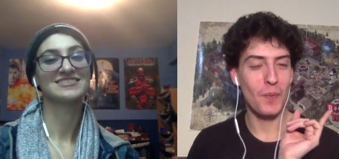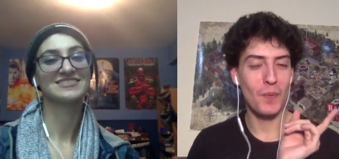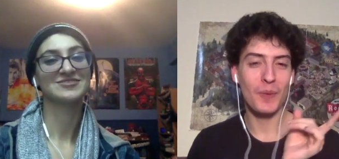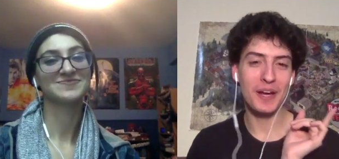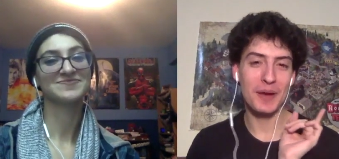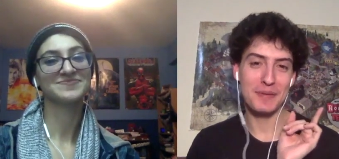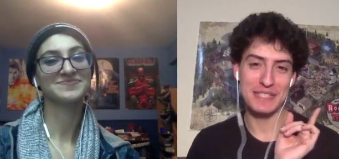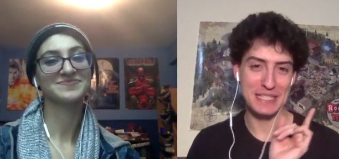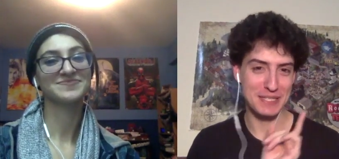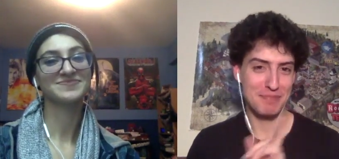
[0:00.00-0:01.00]
Speaker 1: what I
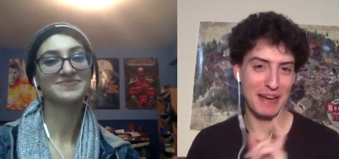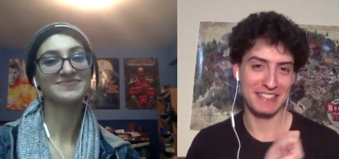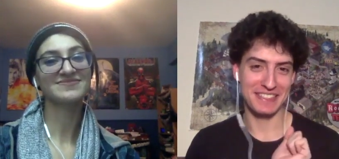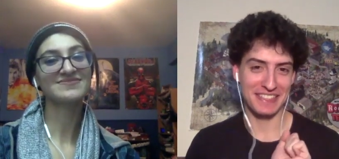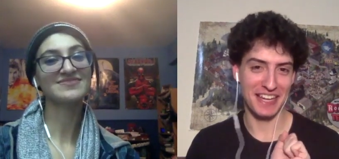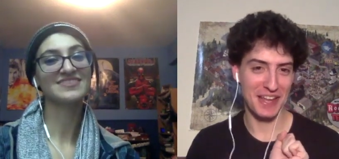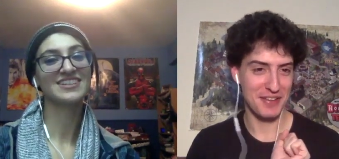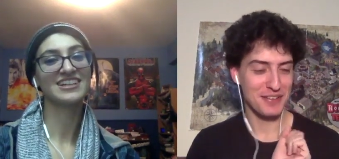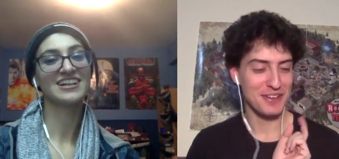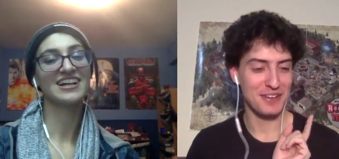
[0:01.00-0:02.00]
was expecting
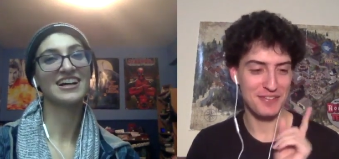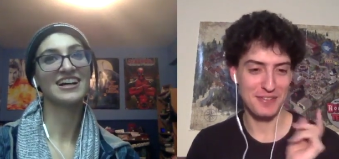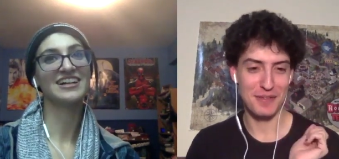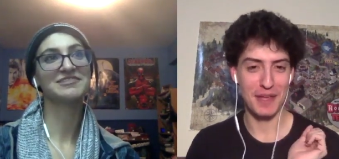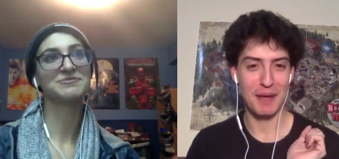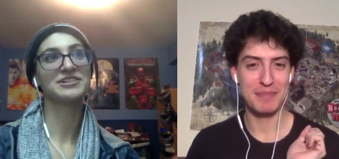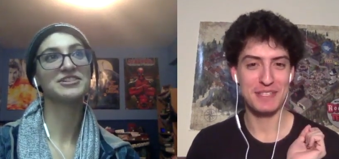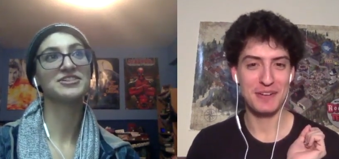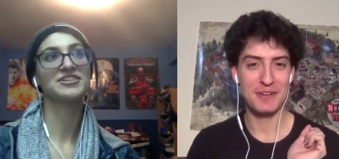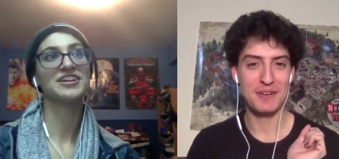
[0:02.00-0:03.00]
Speaker 2: from I have the
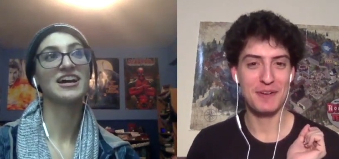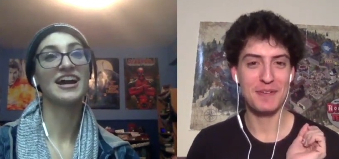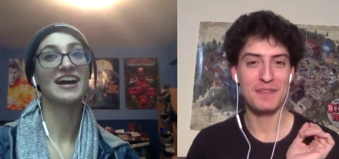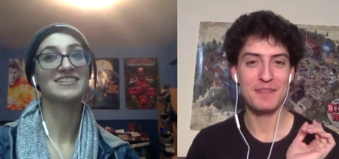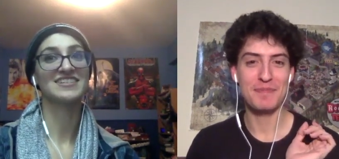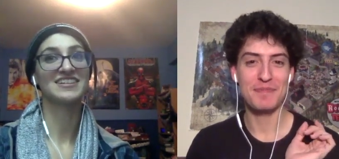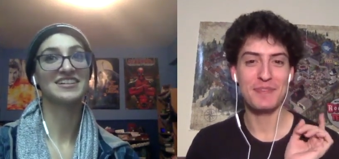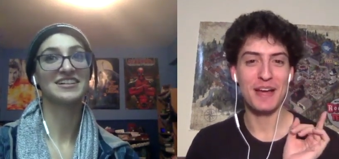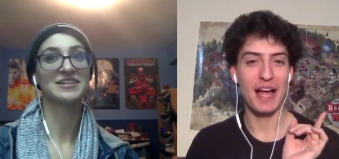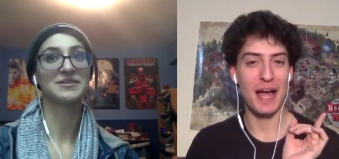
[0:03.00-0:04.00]
episode. Been
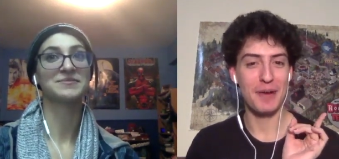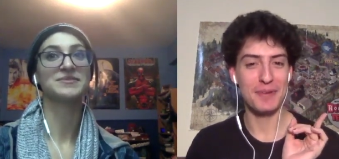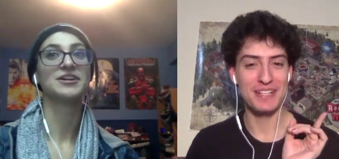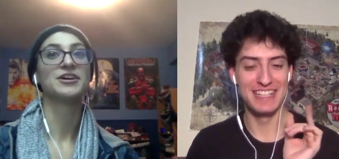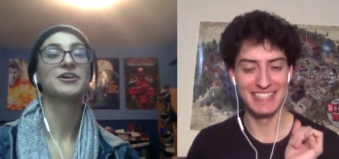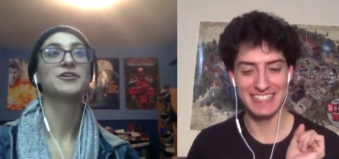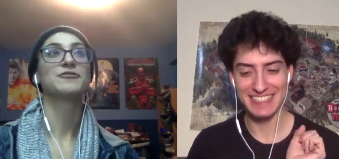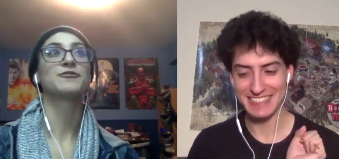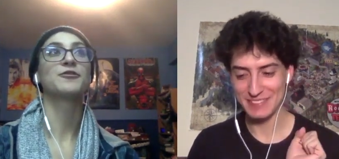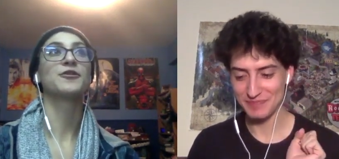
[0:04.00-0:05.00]
asking him I will.
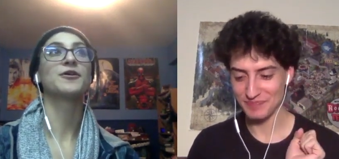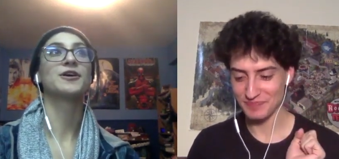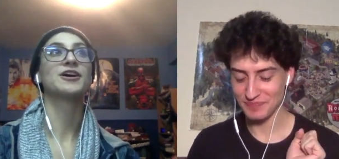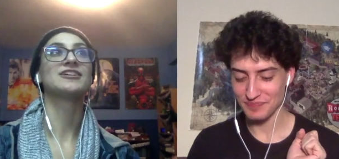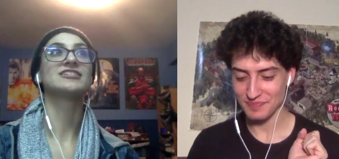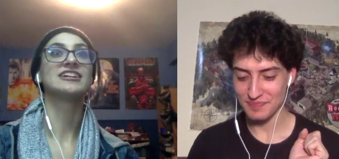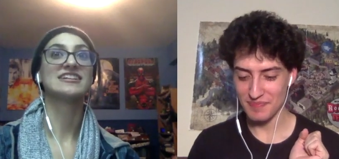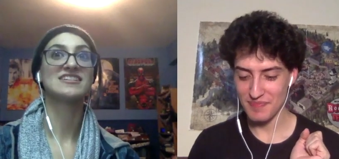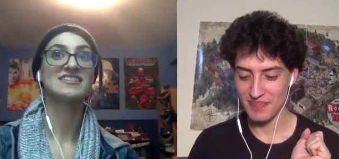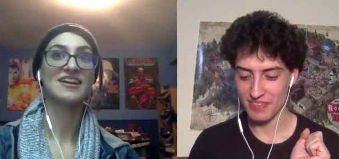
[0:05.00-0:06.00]
for
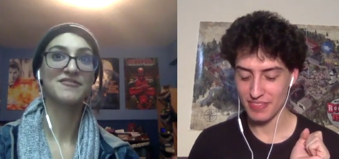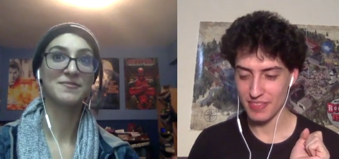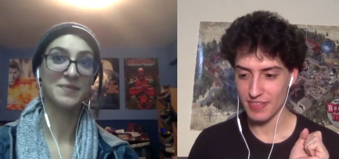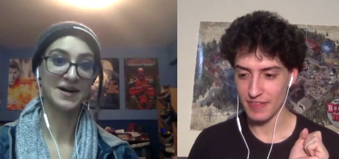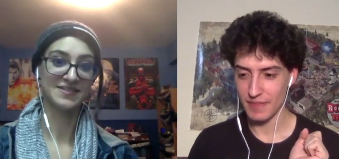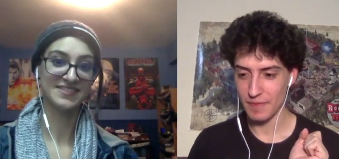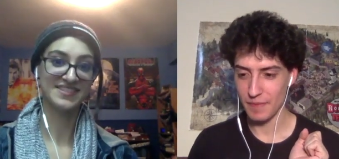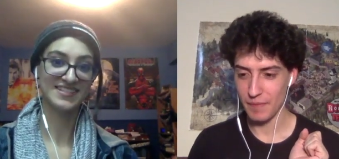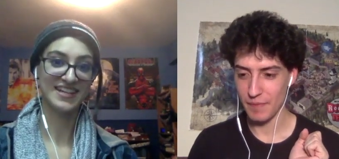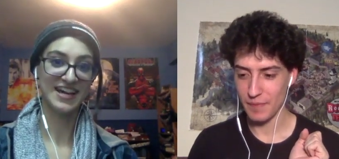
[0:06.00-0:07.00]
like seven
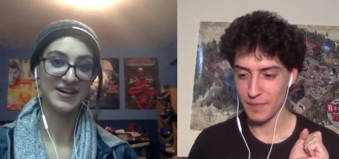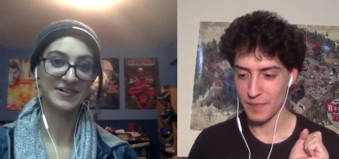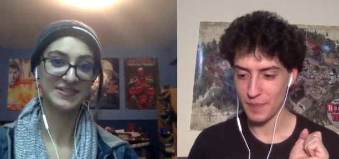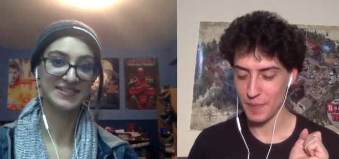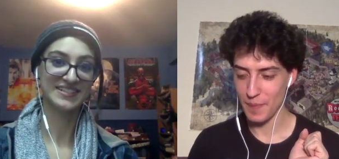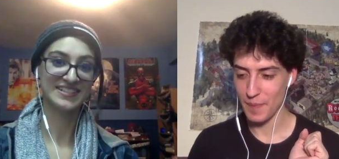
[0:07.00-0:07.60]
months now